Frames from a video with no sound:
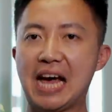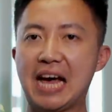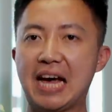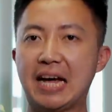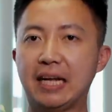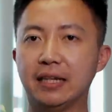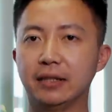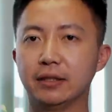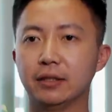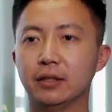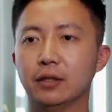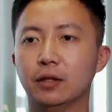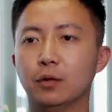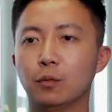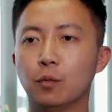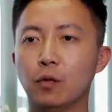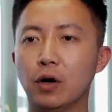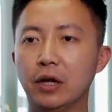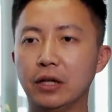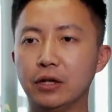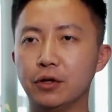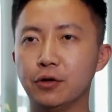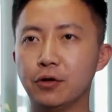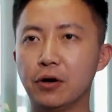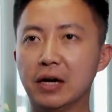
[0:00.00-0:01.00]
at
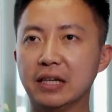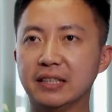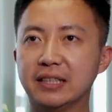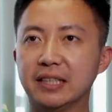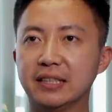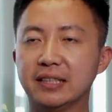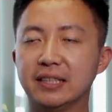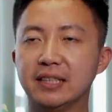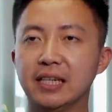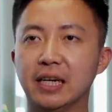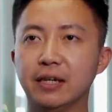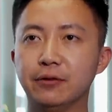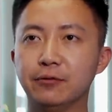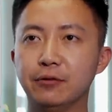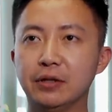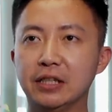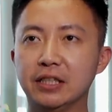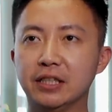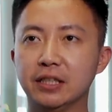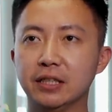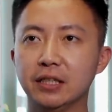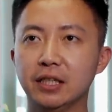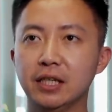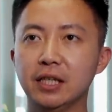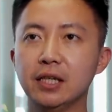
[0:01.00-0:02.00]
what US has done
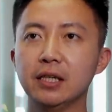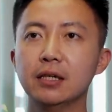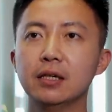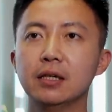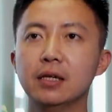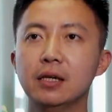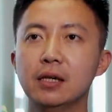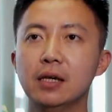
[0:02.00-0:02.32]
recently